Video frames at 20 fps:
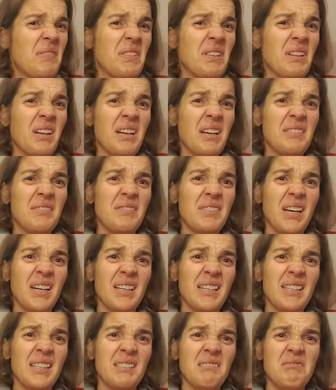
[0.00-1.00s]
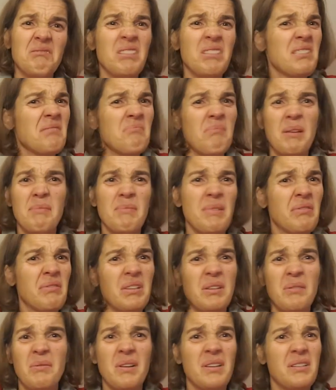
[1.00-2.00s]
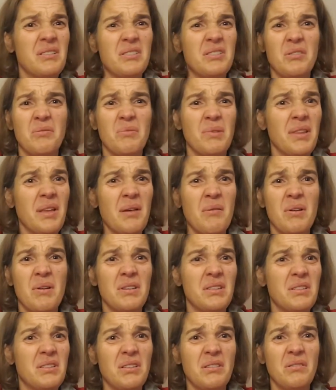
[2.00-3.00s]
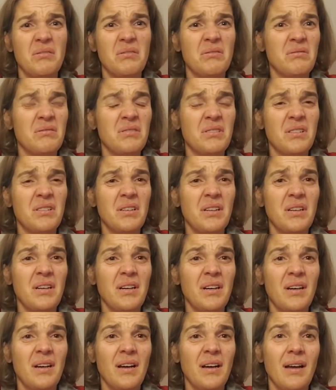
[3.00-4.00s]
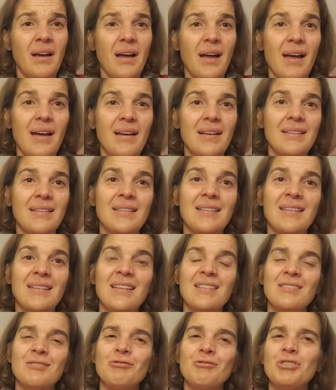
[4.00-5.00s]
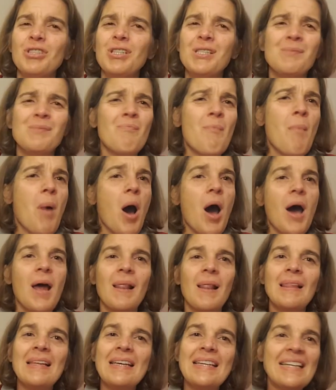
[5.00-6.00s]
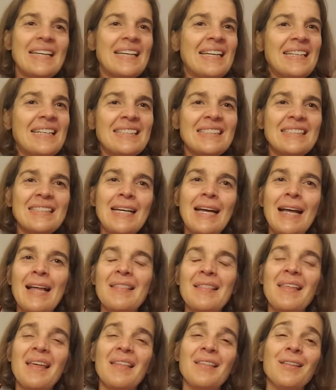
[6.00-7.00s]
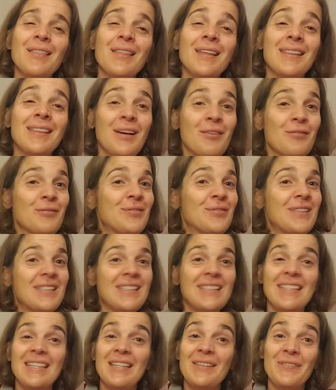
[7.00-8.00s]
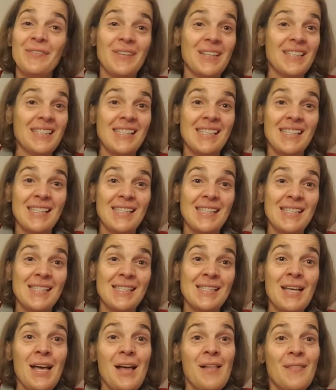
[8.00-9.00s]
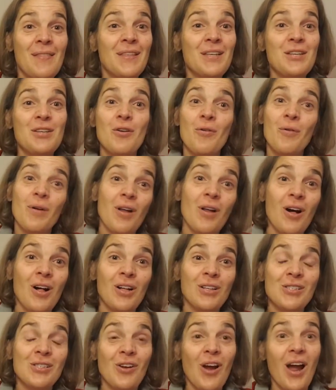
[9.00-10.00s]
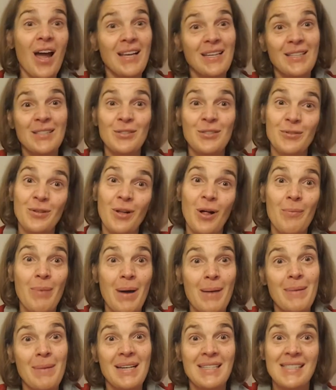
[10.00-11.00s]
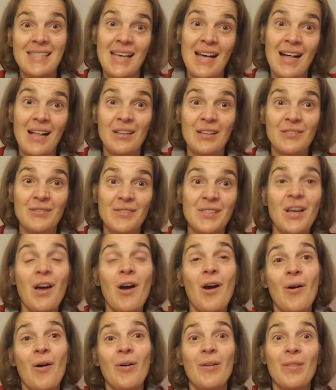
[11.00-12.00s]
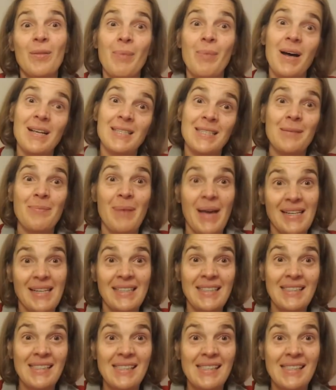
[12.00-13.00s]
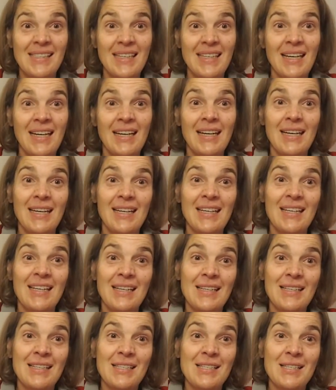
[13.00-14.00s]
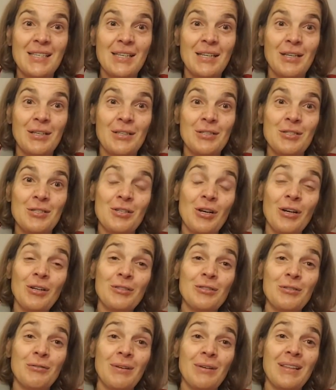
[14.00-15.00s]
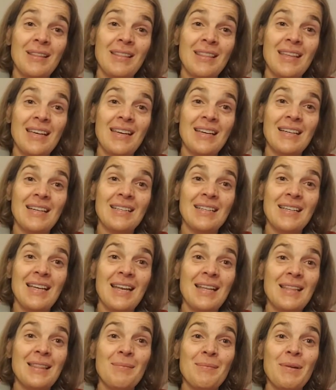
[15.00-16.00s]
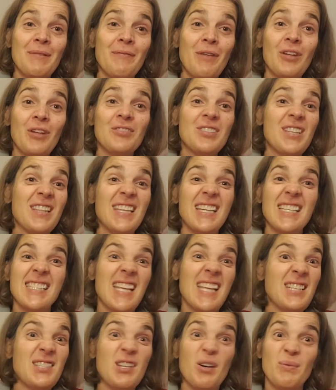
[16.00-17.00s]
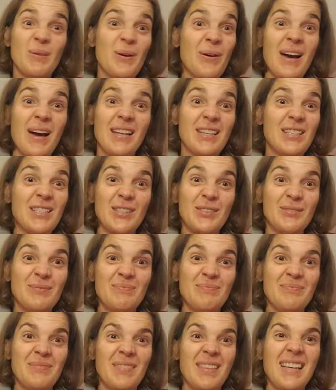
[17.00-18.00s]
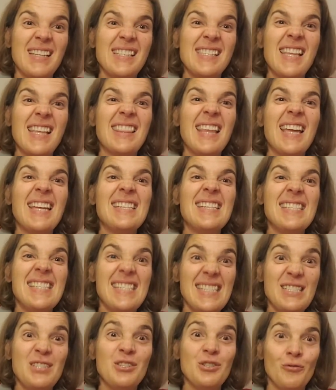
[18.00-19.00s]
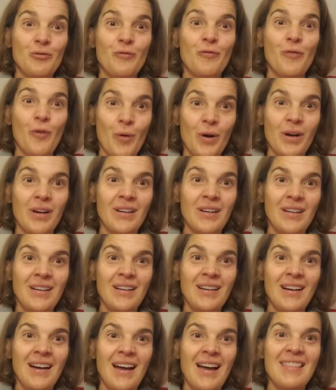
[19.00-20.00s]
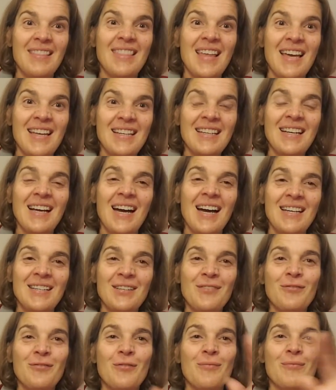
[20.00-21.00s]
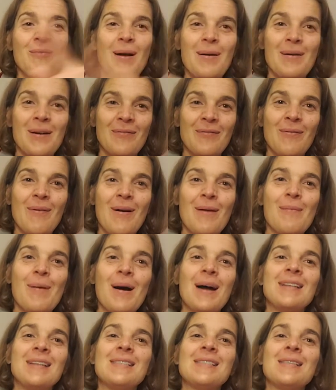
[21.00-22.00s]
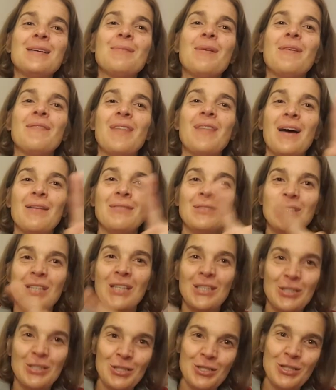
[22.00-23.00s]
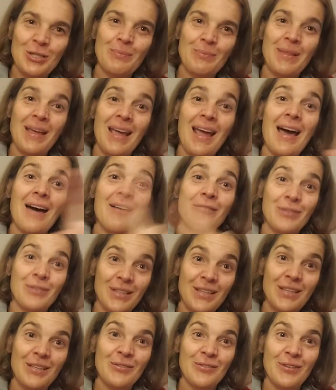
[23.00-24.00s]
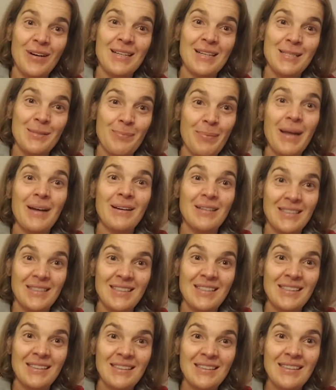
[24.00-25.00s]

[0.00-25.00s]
feel kind of yucky. It doesn't make me really want to do what they want to do. And just modeling it. The other thing that really fixes the know it alls or I can do it all by myself or the bossy Bettys is start doing thing getting them involved in things they don't know how to do things that they need you for and then it kind of rem- reminds them of that relationship they have with you as a parent